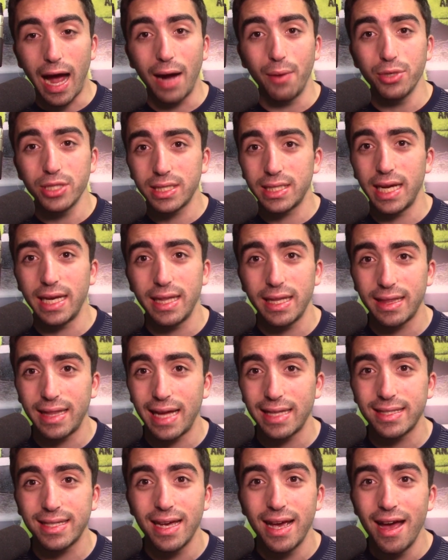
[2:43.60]
I would say
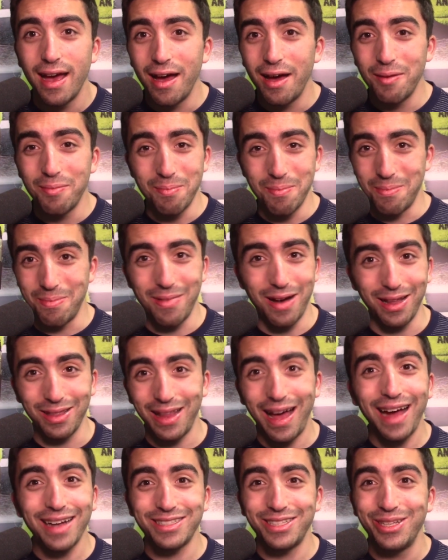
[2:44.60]
that that's a
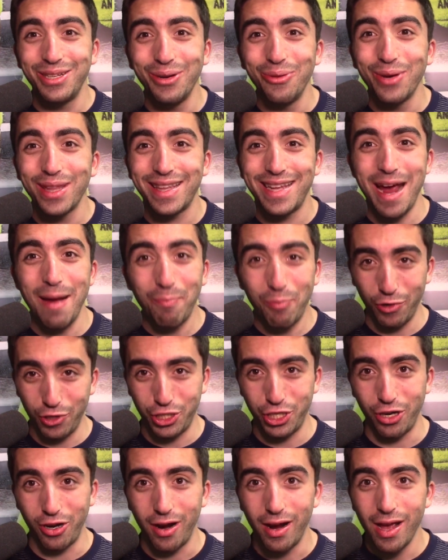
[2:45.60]
lot to do with
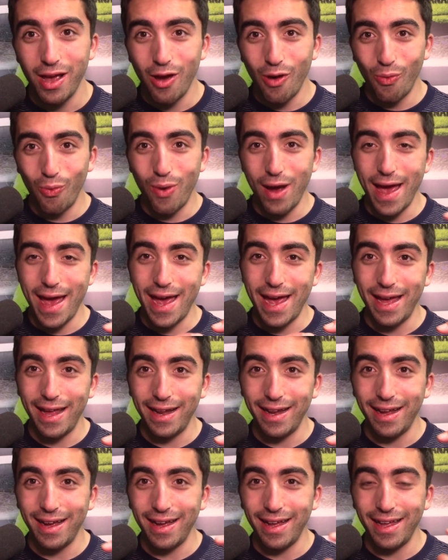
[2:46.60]
temperature.
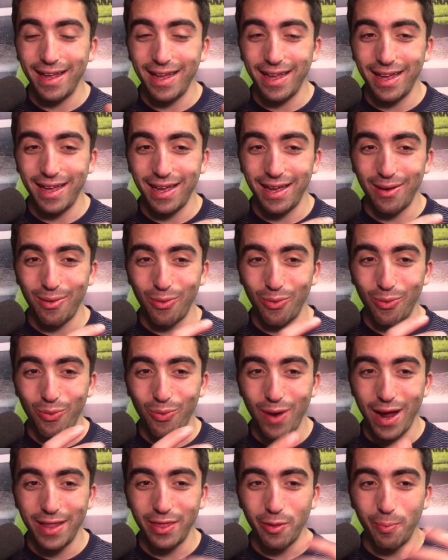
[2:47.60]
When
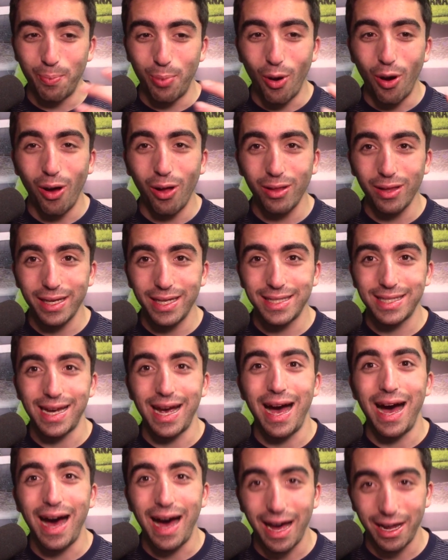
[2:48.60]
the ball is
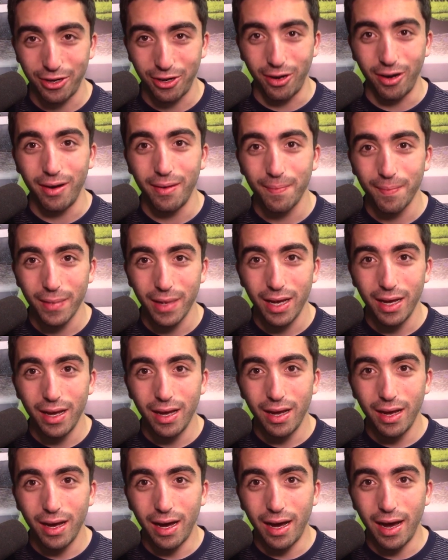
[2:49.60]
hotter,
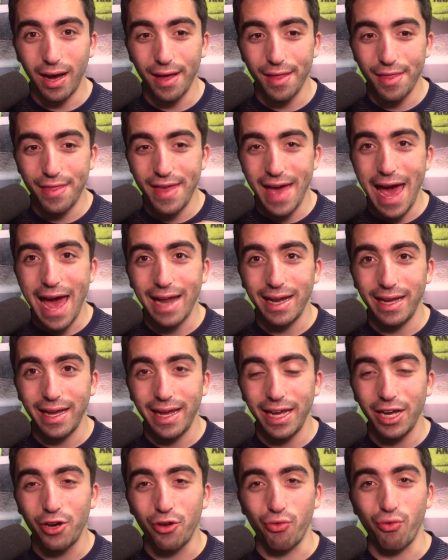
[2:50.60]
that
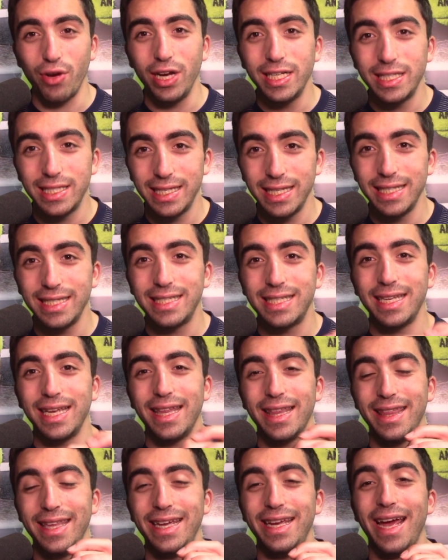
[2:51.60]
increases
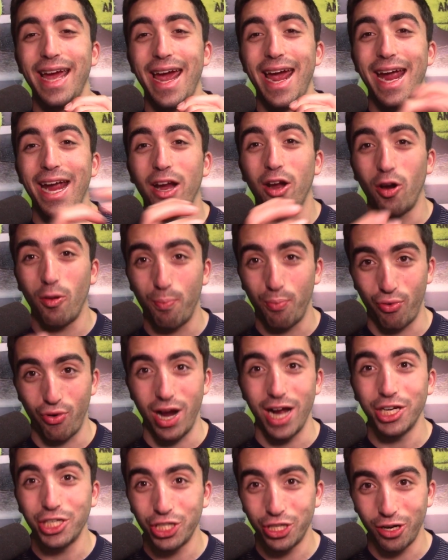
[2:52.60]
the air
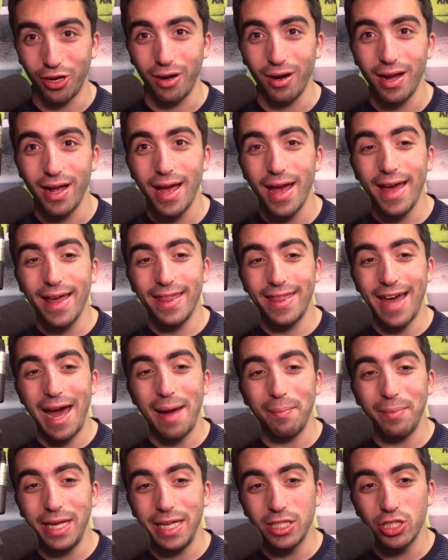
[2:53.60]
pressure.
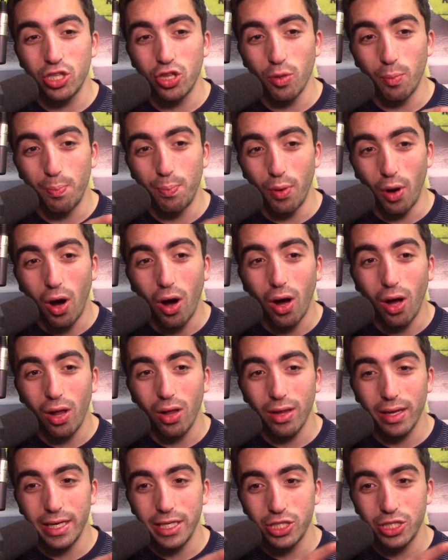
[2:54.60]
That means the
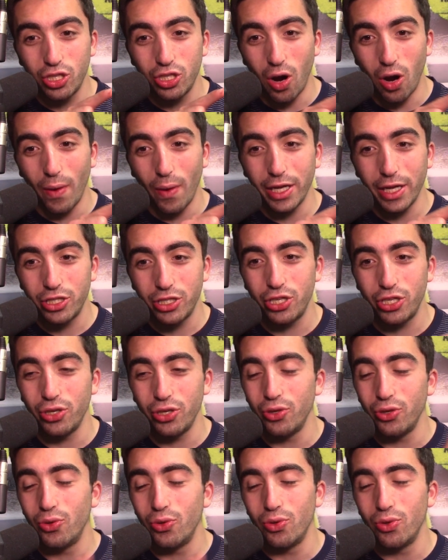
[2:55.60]
ball is going
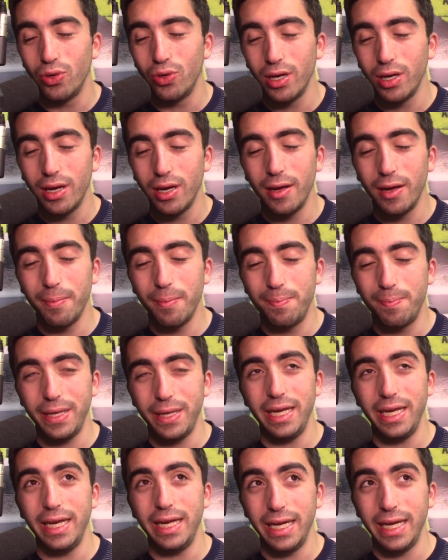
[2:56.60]
to
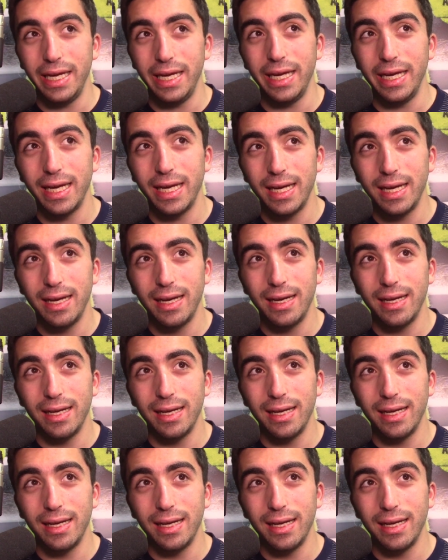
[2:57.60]
be,